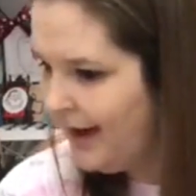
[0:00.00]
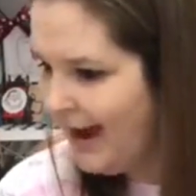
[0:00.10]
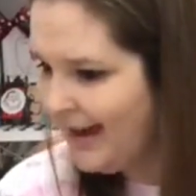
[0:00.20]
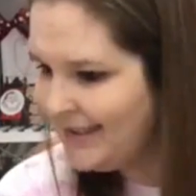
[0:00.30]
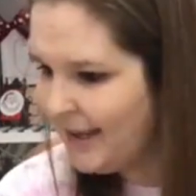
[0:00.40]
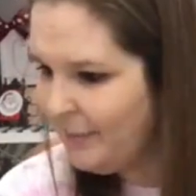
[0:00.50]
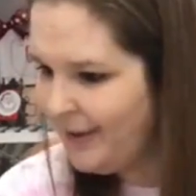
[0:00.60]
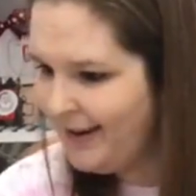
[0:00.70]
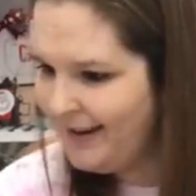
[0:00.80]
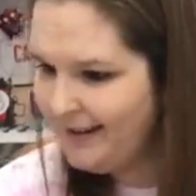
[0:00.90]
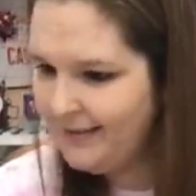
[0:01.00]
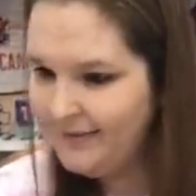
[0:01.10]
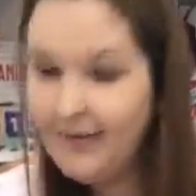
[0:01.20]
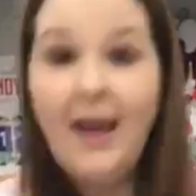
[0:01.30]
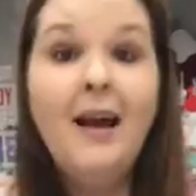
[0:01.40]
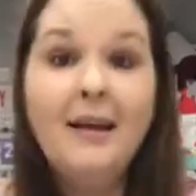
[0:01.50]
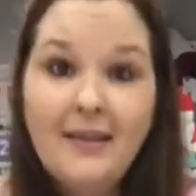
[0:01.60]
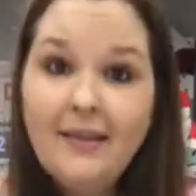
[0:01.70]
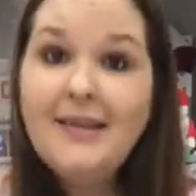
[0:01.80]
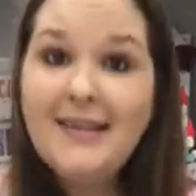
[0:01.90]
Hi, Deborah.
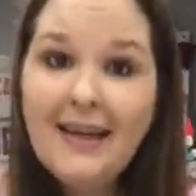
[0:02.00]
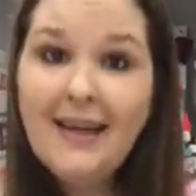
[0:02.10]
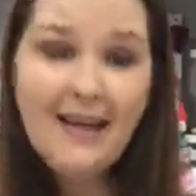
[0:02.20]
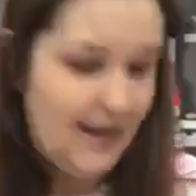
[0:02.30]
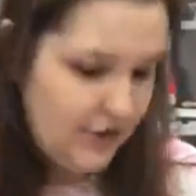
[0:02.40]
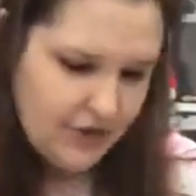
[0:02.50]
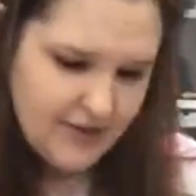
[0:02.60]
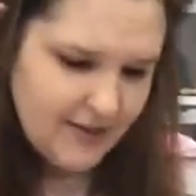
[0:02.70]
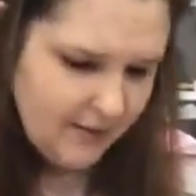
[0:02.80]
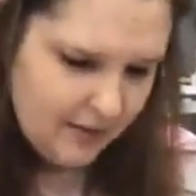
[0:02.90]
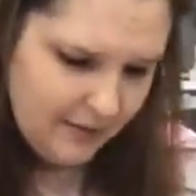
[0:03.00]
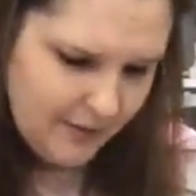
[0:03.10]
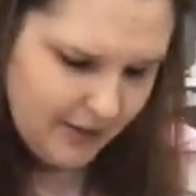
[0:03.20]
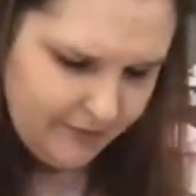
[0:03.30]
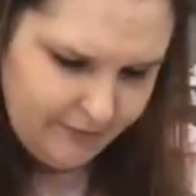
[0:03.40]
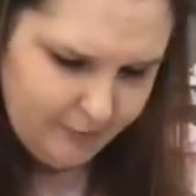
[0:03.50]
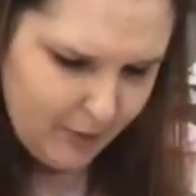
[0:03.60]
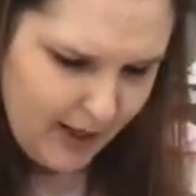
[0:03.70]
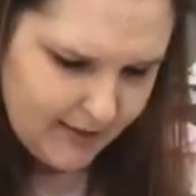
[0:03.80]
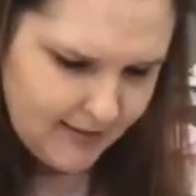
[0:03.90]
See, just a little bit of
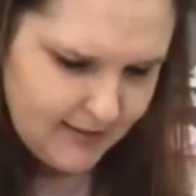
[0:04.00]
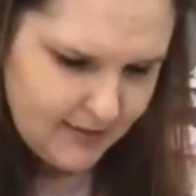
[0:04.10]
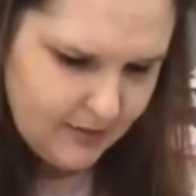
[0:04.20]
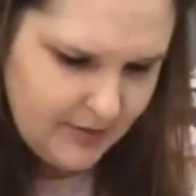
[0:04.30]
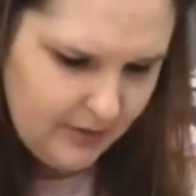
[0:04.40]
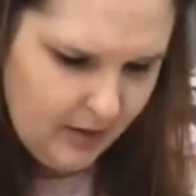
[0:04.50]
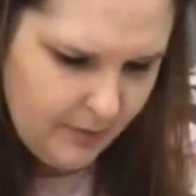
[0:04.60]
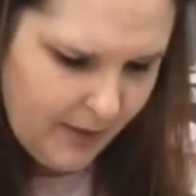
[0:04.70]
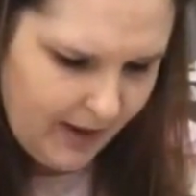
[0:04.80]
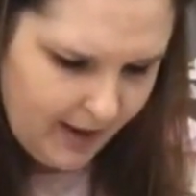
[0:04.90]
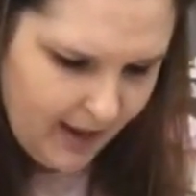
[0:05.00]
practice goes a long way.